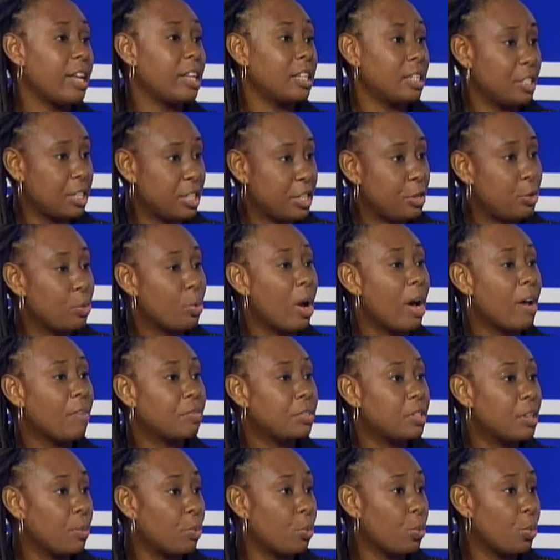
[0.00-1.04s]
you have
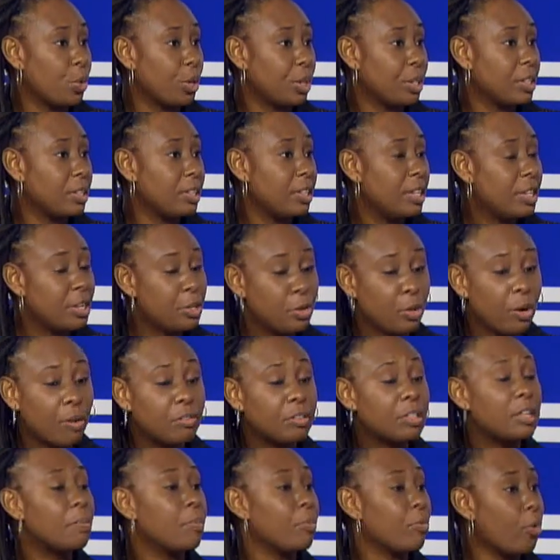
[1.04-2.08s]
some work, you have
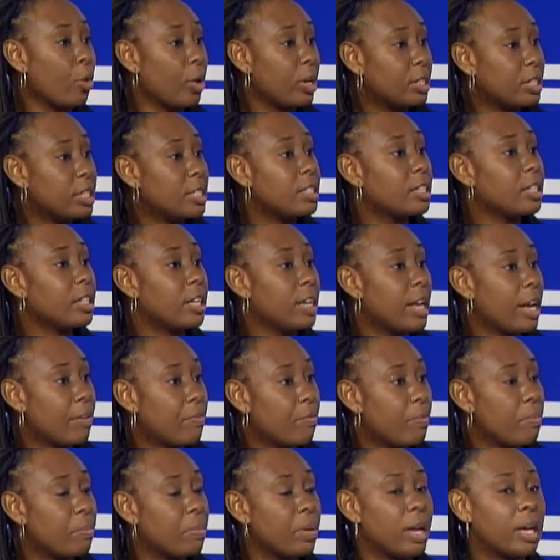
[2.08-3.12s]
some royalties to collect
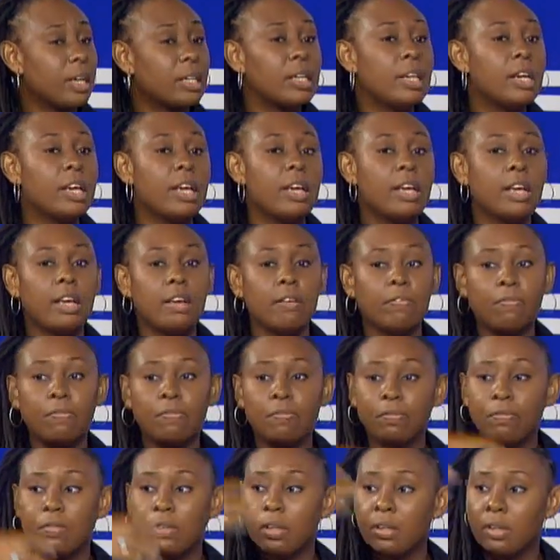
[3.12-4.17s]
from that. If
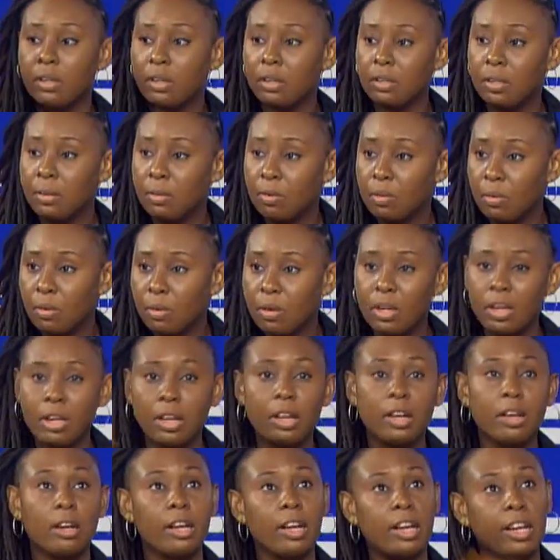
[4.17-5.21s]

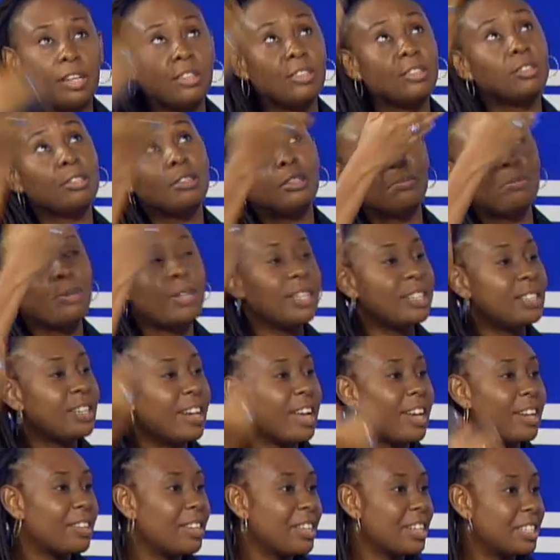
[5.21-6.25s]
in space
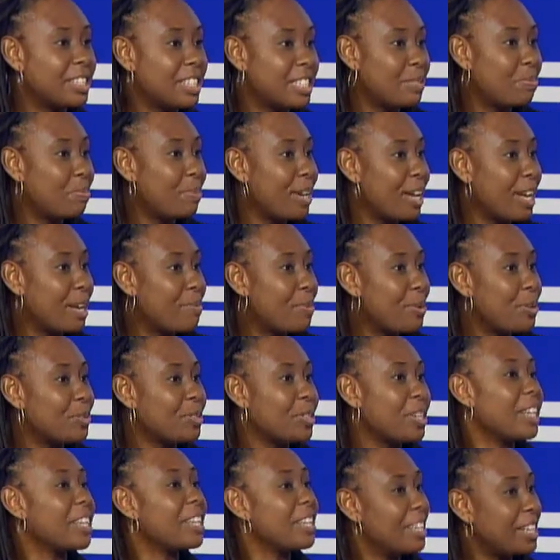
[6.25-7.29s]
like this, it's playing music,
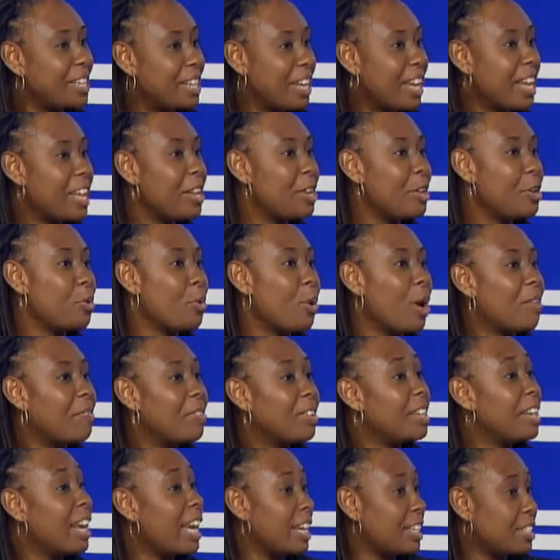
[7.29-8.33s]
you have a
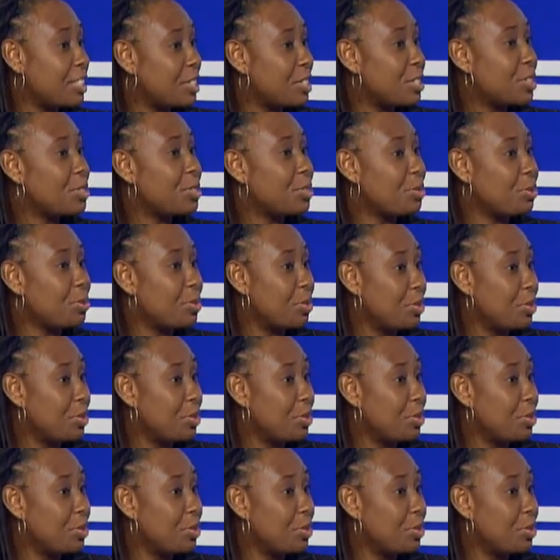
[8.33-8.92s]
license to,